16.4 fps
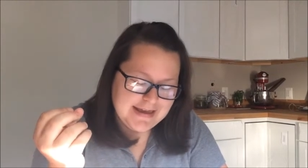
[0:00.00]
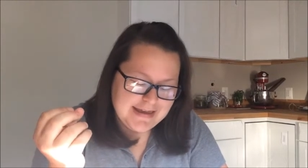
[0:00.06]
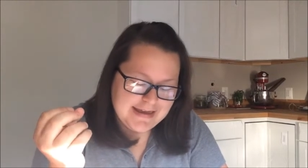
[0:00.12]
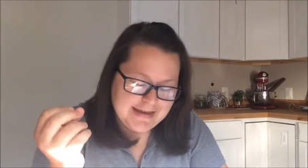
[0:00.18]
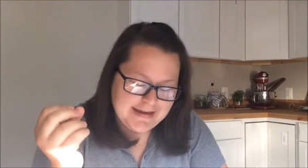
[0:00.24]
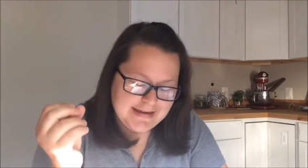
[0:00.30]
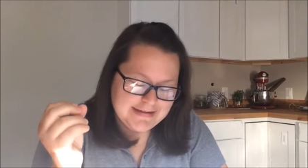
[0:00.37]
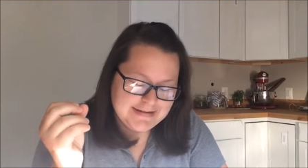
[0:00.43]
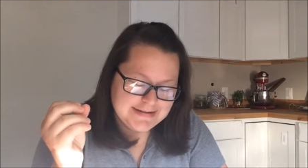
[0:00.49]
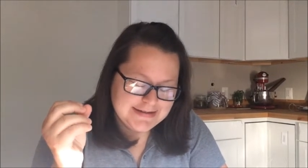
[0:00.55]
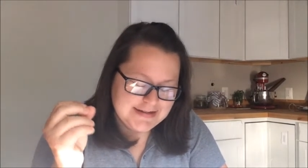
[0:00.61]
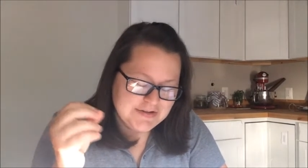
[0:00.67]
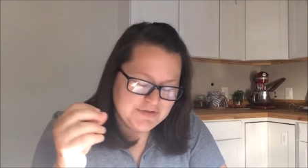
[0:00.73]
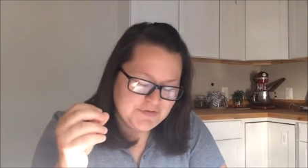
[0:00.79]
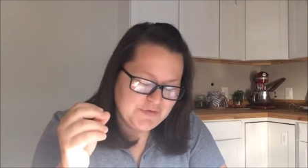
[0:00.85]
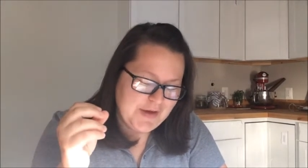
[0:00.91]
And
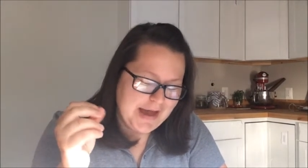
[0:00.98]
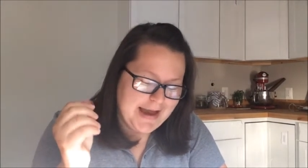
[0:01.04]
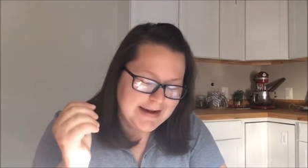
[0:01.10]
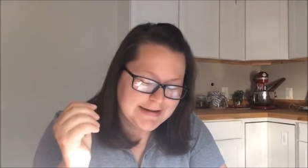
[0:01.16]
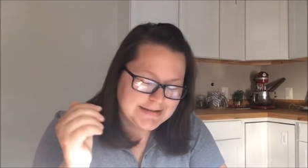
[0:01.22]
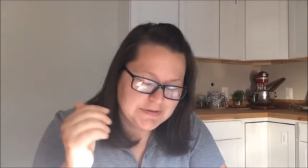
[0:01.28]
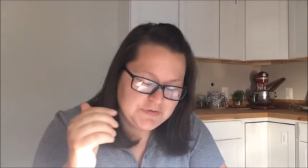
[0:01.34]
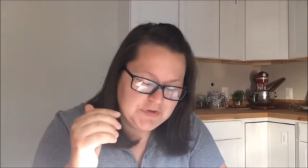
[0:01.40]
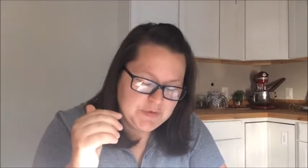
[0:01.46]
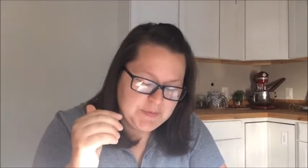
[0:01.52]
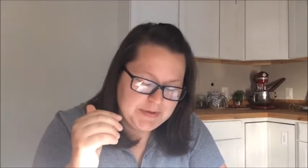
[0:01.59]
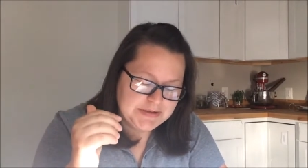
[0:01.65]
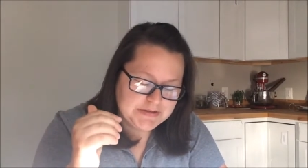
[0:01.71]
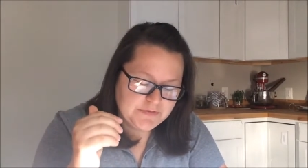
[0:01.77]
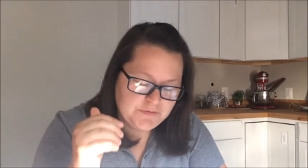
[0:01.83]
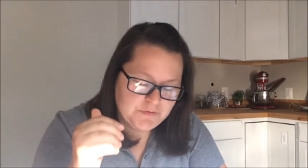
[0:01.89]
in fact, in
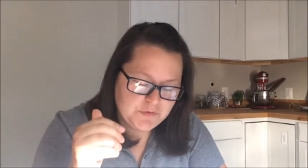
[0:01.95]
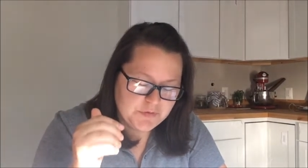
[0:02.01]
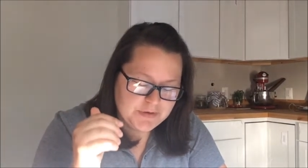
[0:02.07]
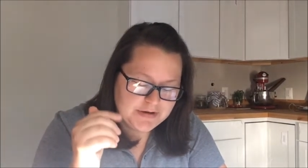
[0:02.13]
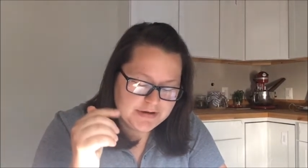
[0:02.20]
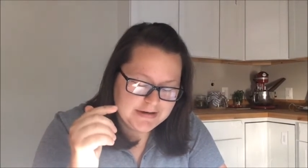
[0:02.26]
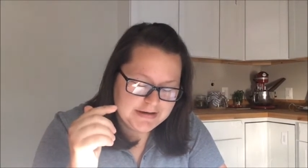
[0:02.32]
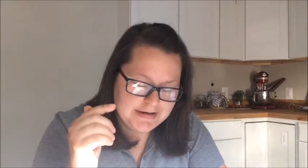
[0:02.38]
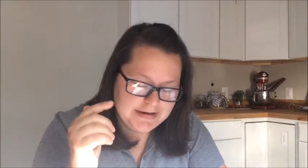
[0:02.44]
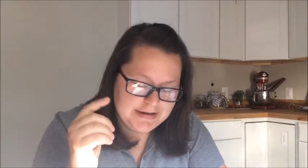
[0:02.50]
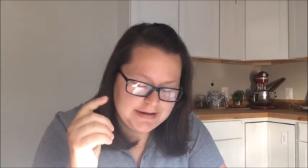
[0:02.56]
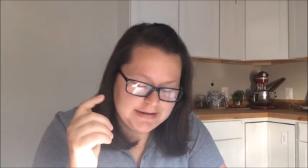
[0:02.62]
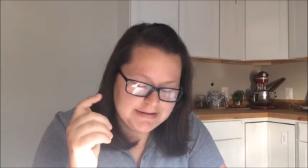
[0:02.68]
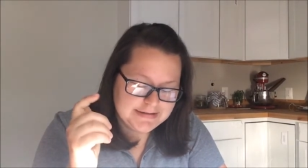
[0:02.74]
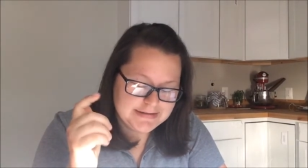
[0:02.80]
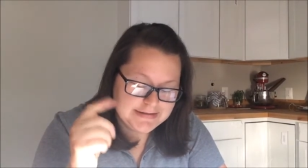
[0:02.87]
Philippians 4
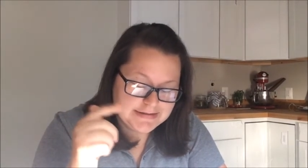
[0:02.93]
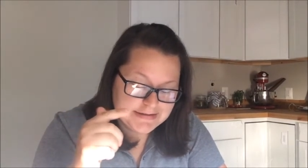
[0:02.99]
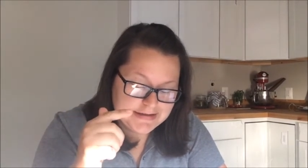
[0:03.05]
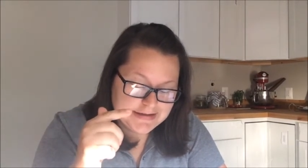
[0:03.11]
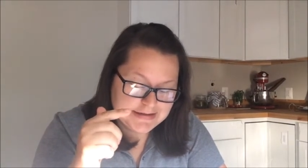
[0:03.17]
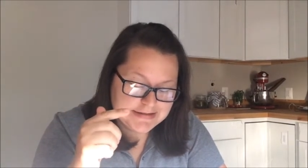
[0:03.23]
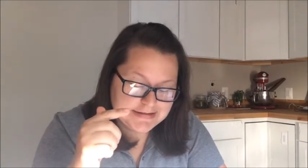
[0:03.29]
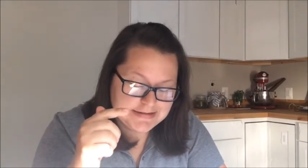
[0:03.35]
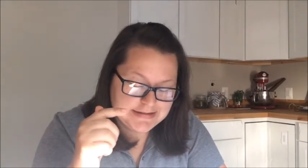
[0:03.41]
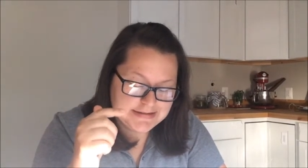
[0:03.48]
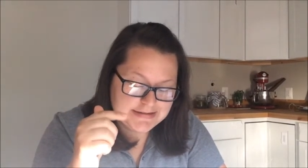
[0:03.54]
6,